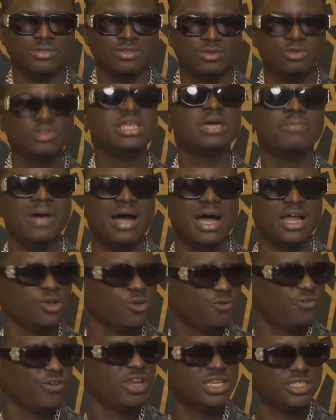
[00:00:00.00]
You mad, you
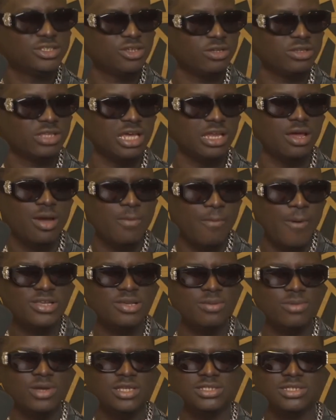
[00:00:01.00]
feel insulted. When
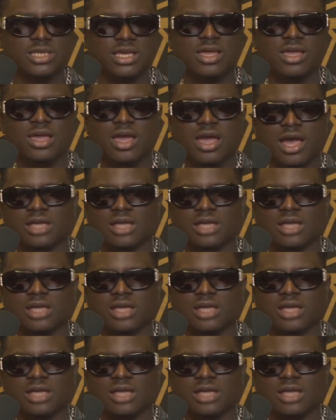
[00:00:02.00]
somebody say,